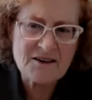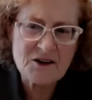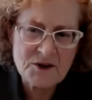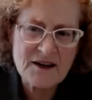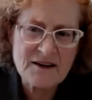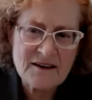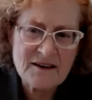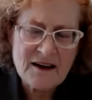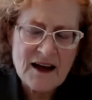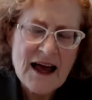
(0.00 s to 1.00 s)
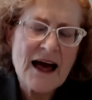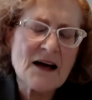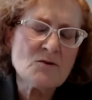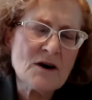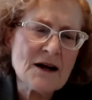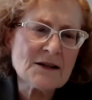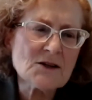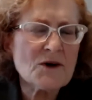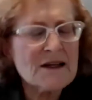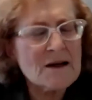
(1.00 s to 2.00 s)
okay. And
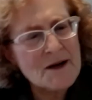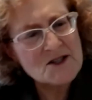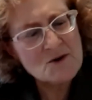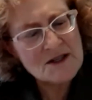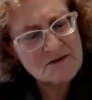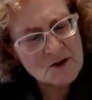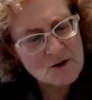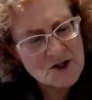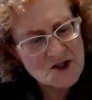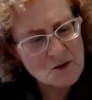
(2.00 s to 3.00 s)
Laurie, let me ask you a different question.